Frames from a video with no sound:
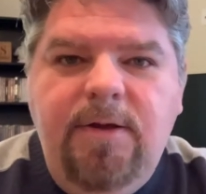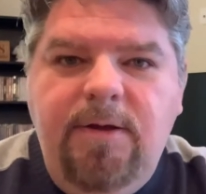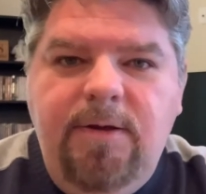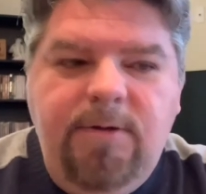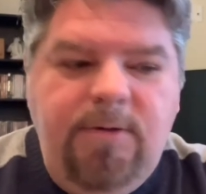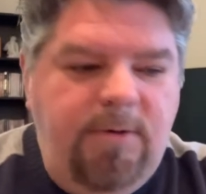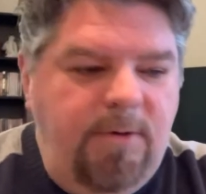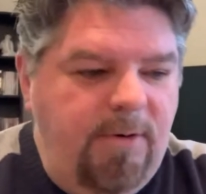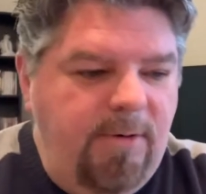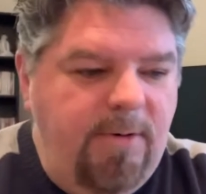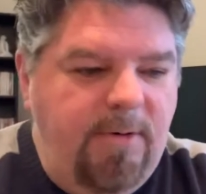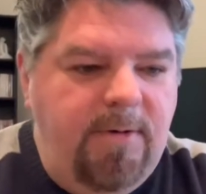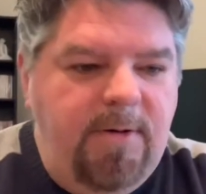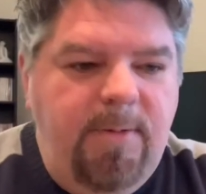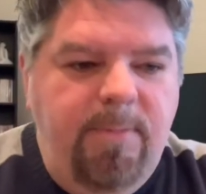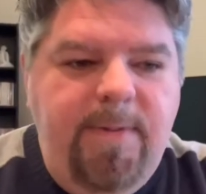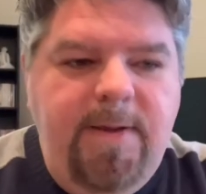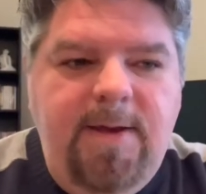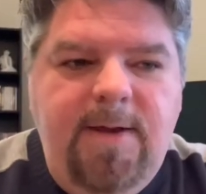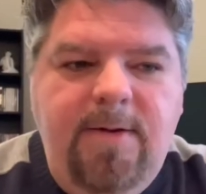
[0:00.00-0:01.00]
you're going
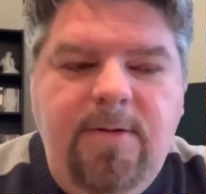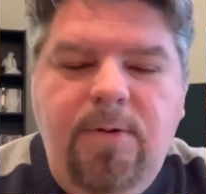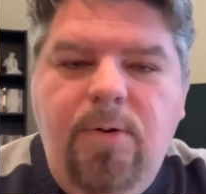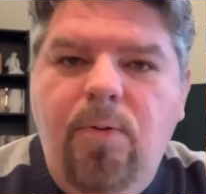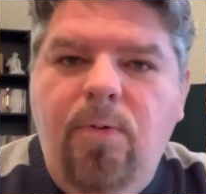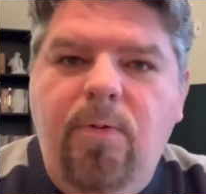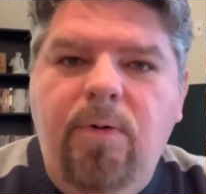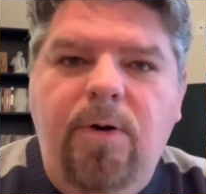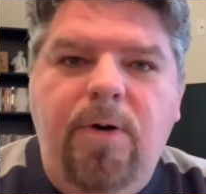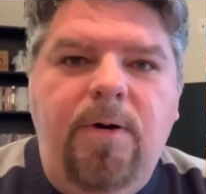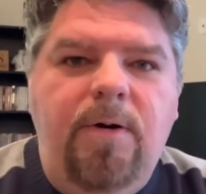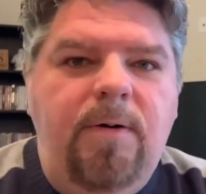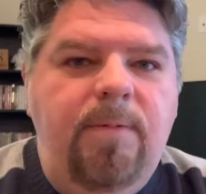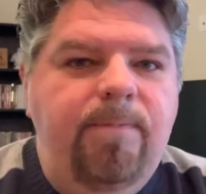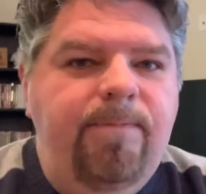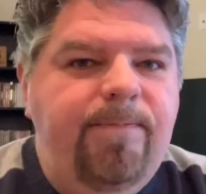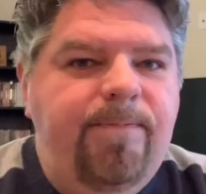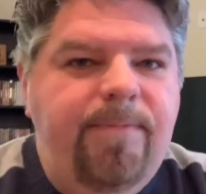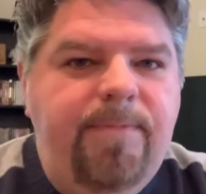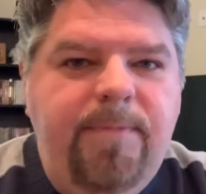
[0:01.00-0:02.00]
to be the corner
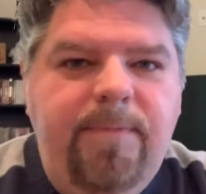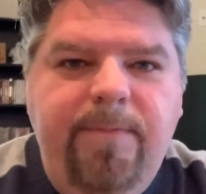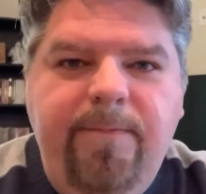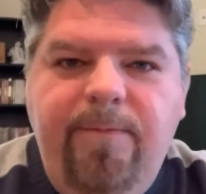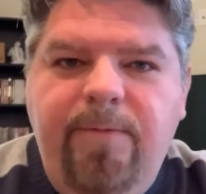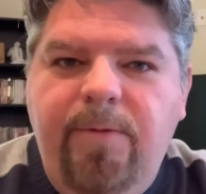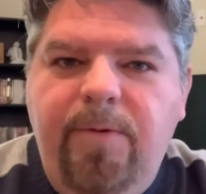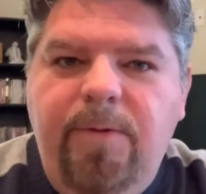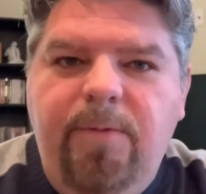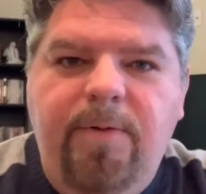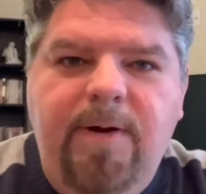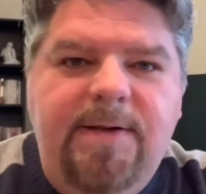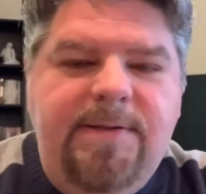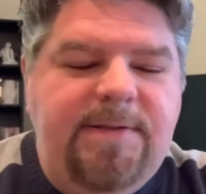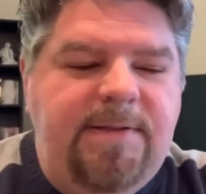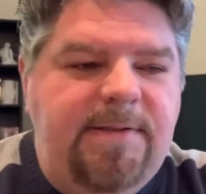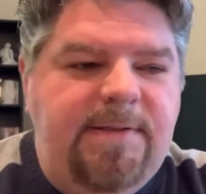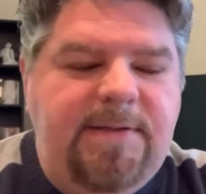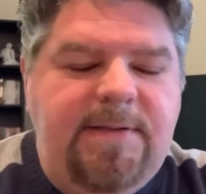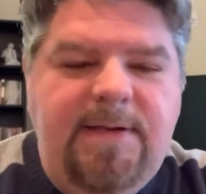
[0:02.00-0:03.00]
for the
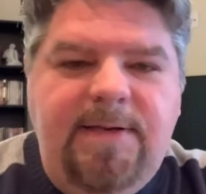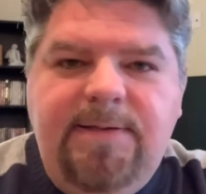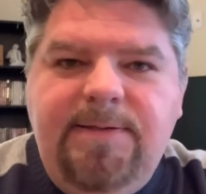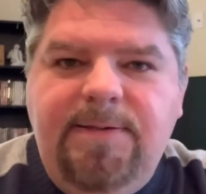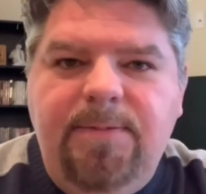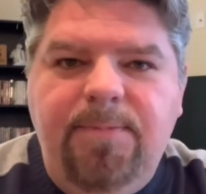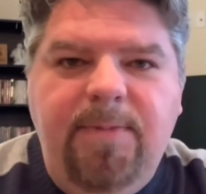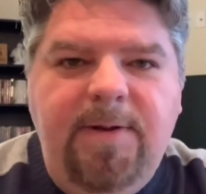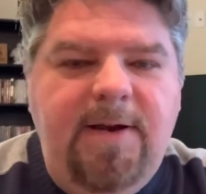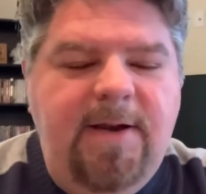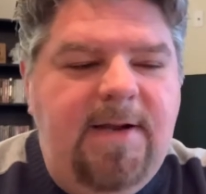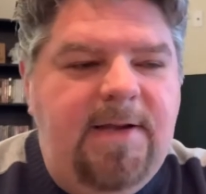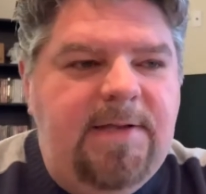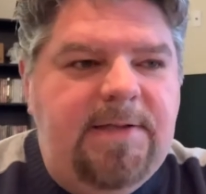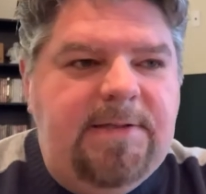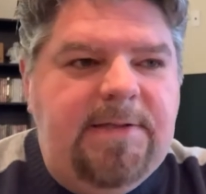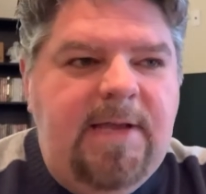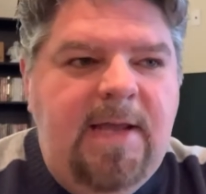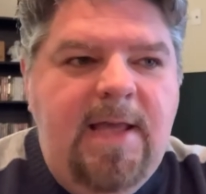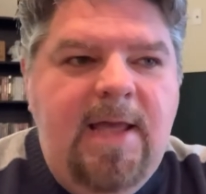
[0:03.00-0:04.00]
rest of the season,
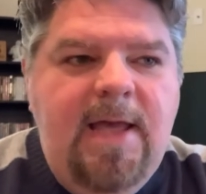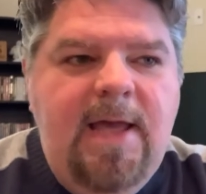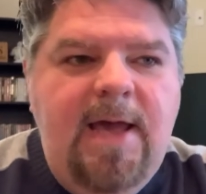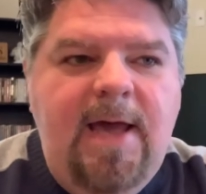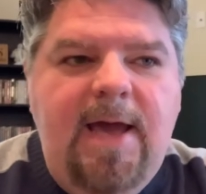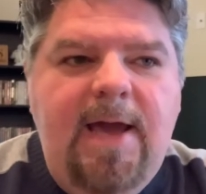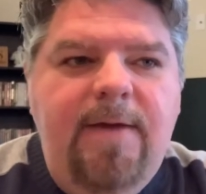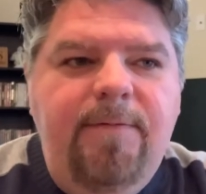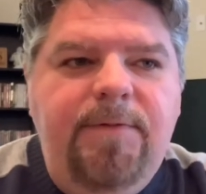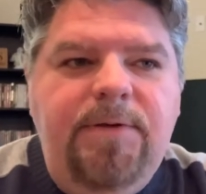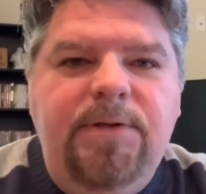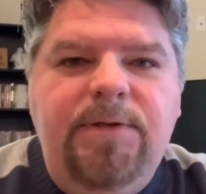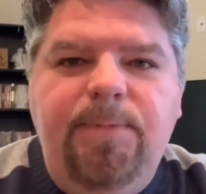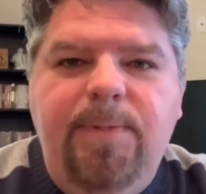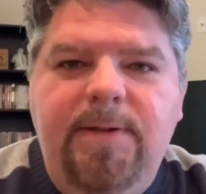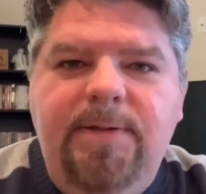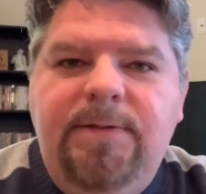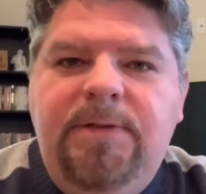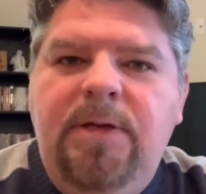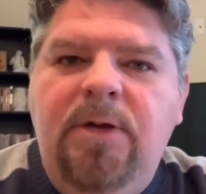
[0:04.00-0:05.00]
because I have just
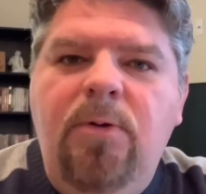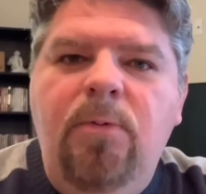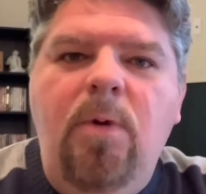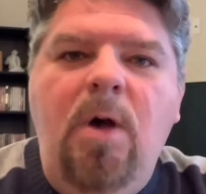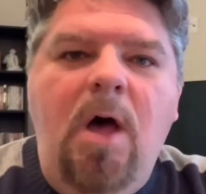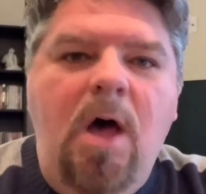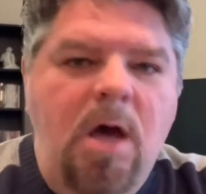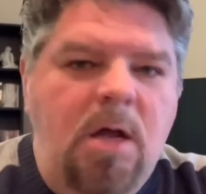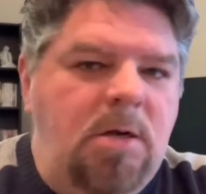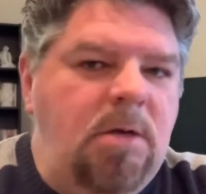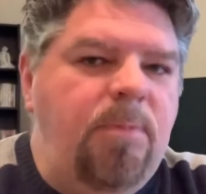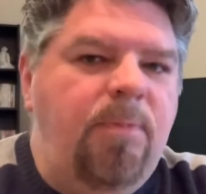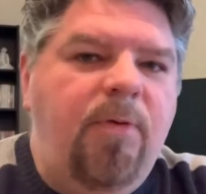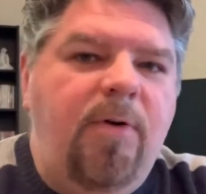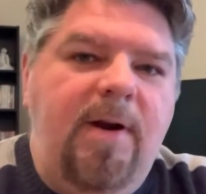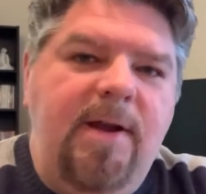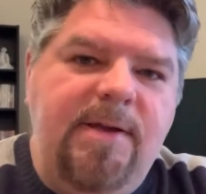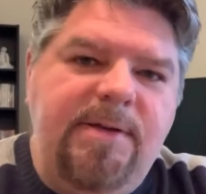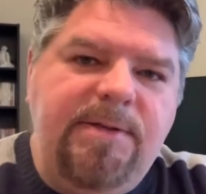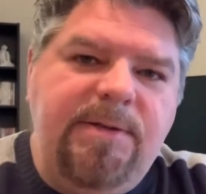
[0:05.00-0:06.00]
been so
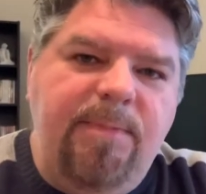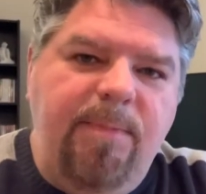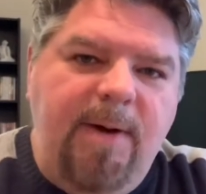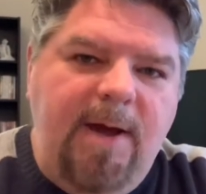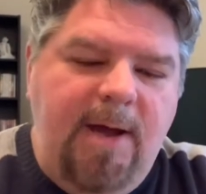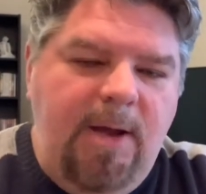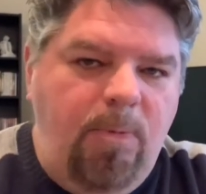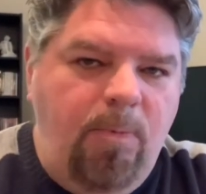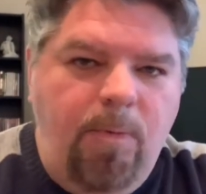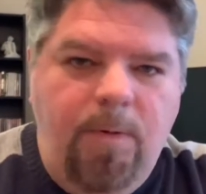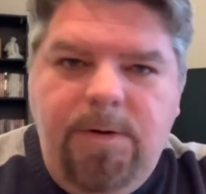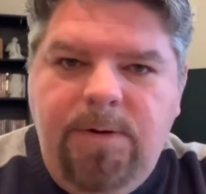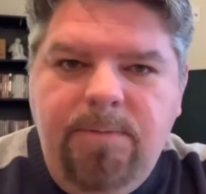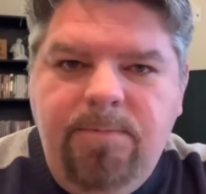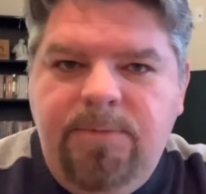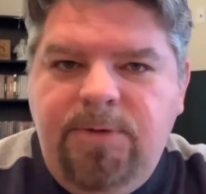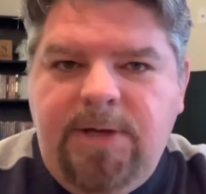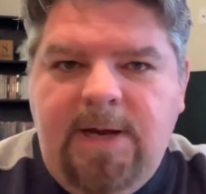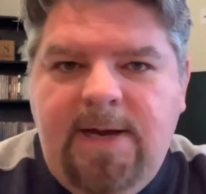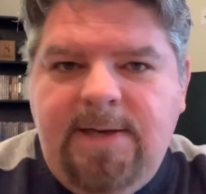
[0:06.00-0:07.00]
unimpressed by
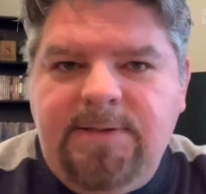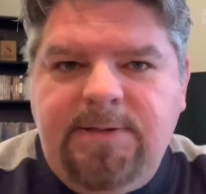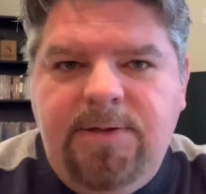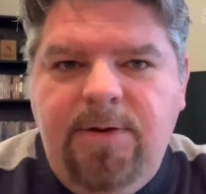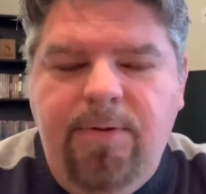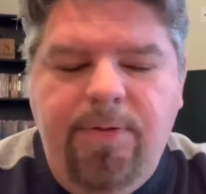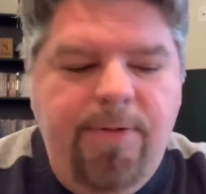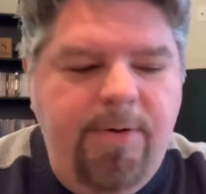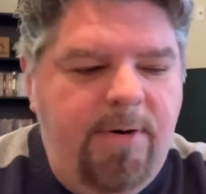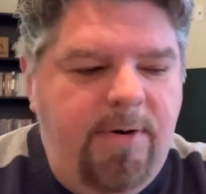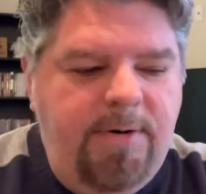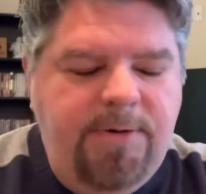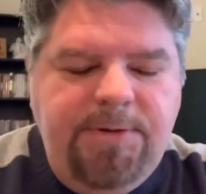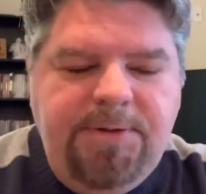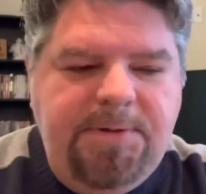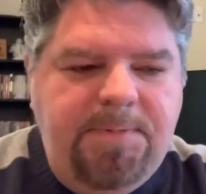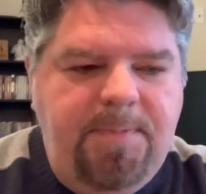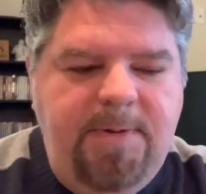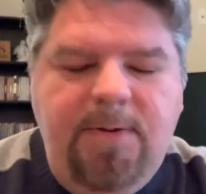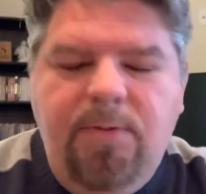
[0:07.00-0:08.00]
William Jackson III. It's
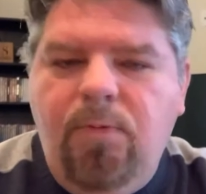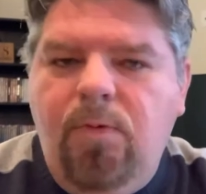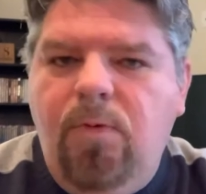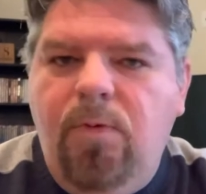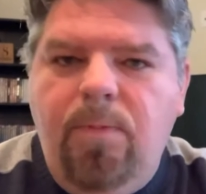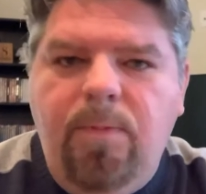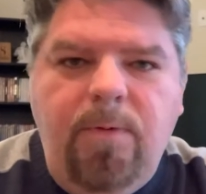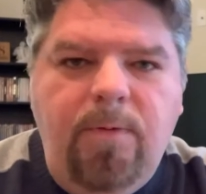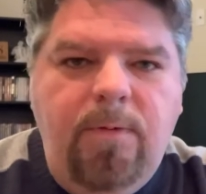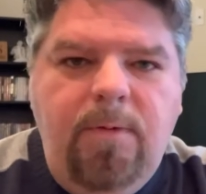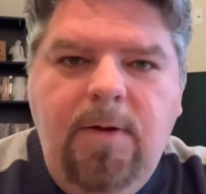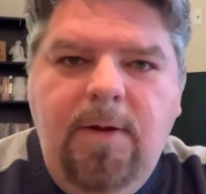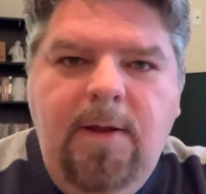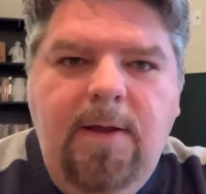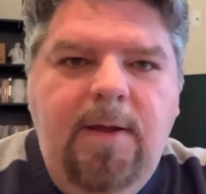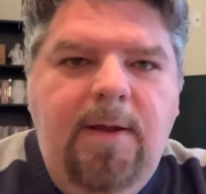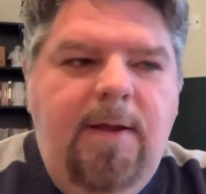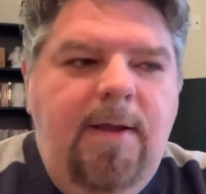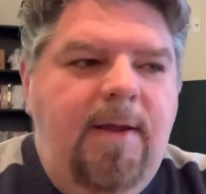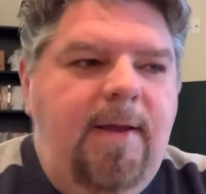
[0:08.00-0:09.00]
just been horrible.
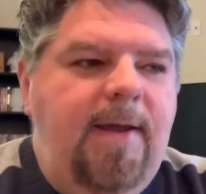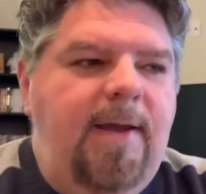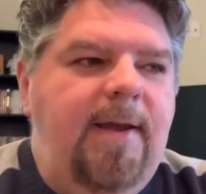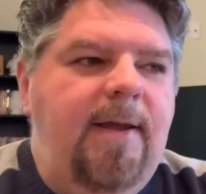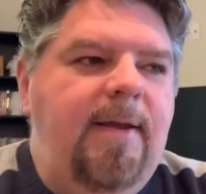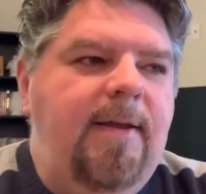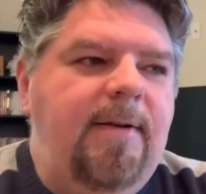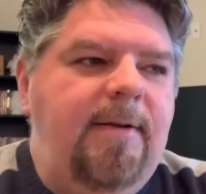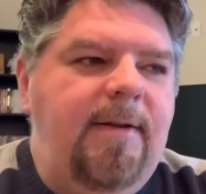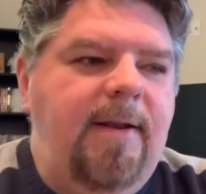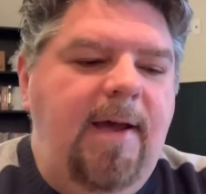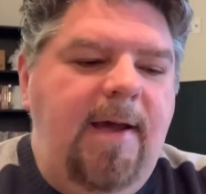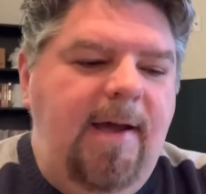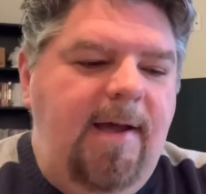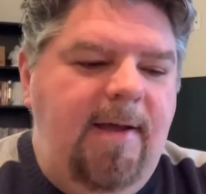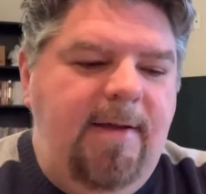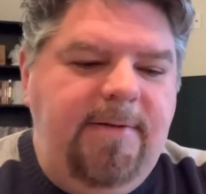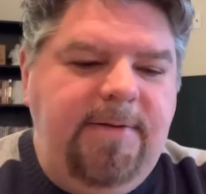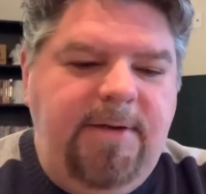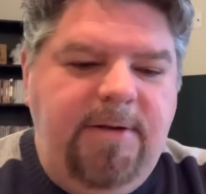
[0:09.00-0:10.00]
And,
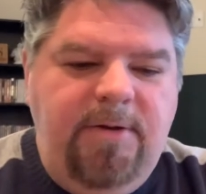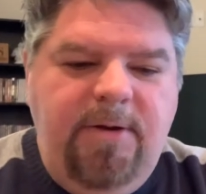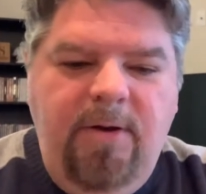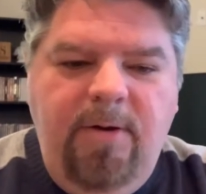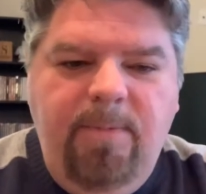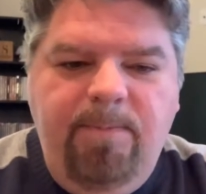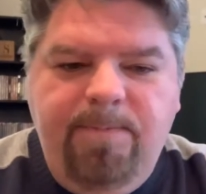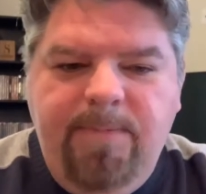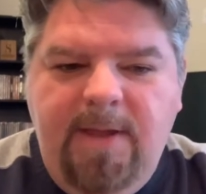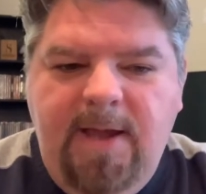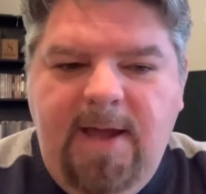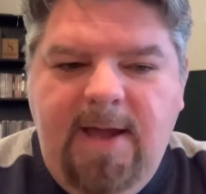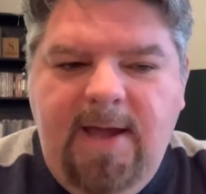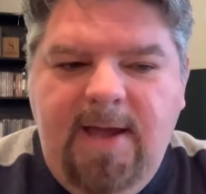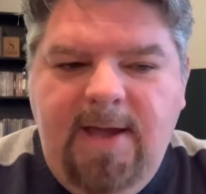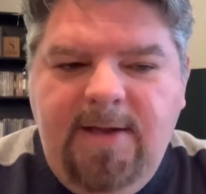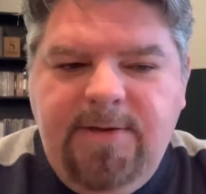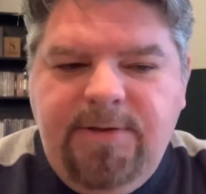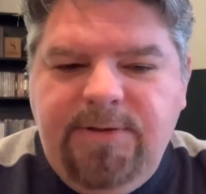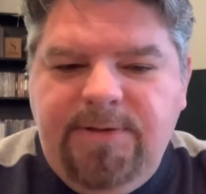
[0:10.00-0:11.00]
you know,
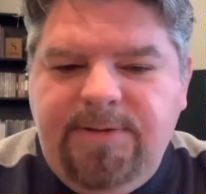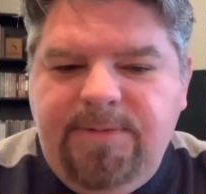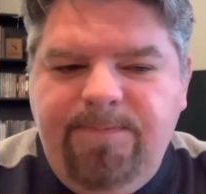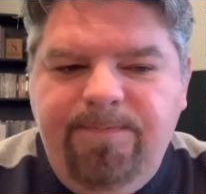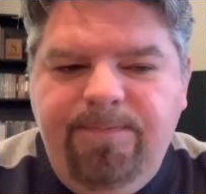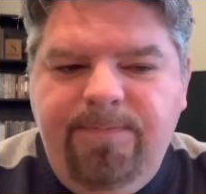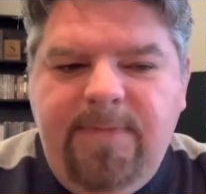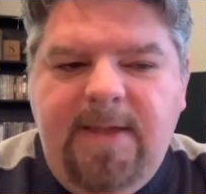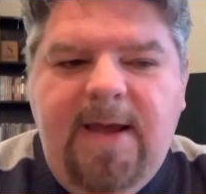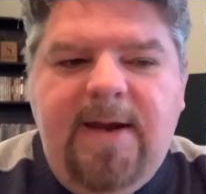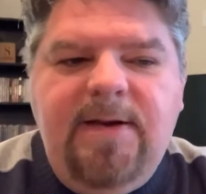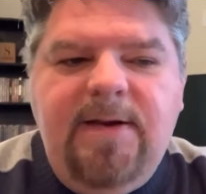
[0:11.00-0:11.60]
I just, that